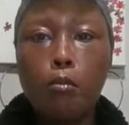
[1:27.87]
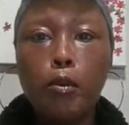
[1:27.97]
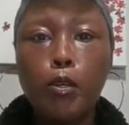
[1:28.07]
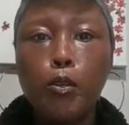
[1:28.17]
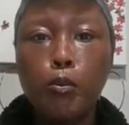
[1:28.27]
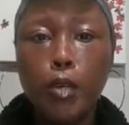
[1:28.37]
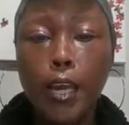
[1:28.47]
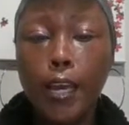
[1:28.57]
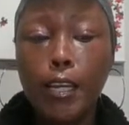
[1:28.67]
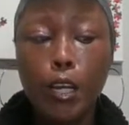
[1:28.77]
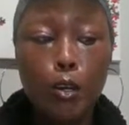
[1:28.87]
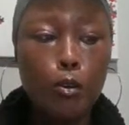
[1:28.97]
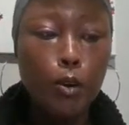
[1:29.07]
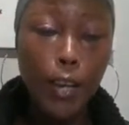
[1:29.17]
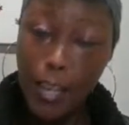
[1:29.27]
you can
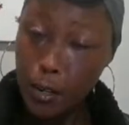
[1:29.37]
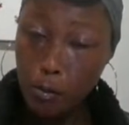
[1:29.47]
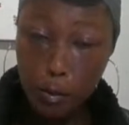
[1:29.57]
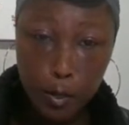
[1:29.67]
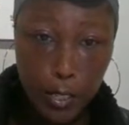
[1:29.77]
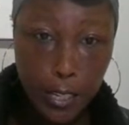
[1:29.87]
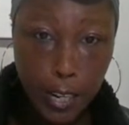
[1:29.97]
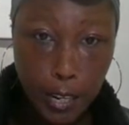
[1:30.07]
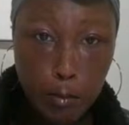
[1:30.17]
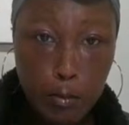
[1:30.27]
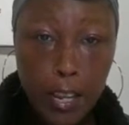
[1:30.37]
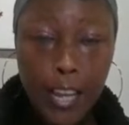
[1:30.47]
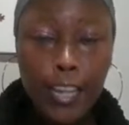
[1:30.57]
go ahead and pull it up.